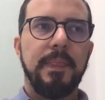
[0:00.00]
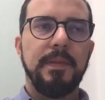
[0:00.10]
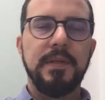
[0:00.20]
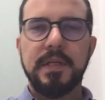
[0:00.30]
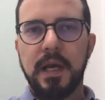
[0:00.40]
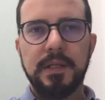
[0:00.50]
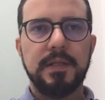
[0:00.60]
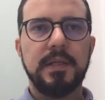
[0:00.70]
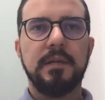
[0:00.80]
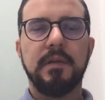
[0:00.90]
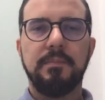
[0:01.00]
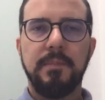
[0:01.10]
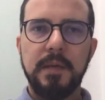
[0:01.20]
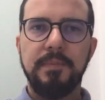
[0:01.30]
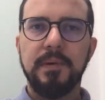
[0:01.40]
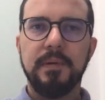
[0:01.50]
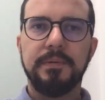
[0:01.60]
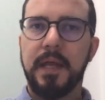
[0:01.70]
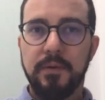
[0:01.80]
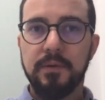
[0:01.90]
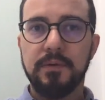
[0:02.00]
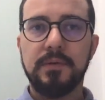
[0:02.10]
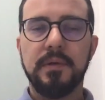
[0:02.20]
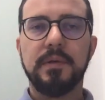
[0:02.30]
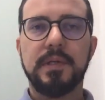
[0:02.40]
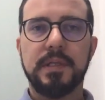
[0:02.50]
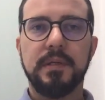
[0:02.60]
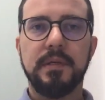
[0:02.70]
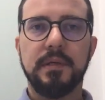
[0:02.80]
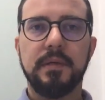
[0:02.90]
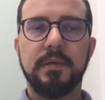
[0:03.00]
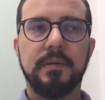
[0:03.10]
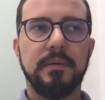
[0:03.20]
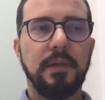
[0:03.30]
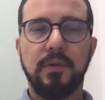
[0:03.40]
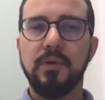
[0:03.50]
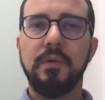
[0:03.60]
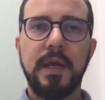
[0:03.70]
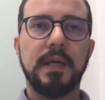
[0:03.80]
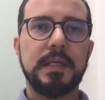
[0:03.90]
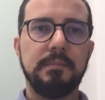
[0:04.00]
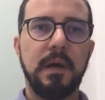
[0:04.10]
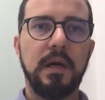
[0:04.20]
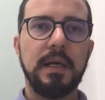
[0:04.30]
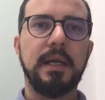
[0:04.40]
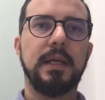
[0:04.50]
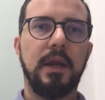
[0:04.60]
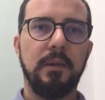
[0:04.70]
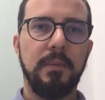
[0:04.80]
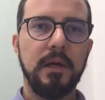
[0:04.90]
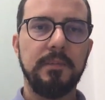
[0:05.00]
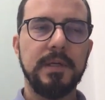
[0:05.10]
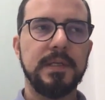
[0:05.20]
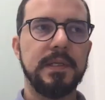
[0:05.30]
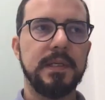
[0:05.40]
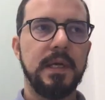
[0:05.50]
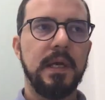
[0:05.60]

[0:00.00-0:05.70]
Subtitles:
discussing with people that you know they are smart and care about the business.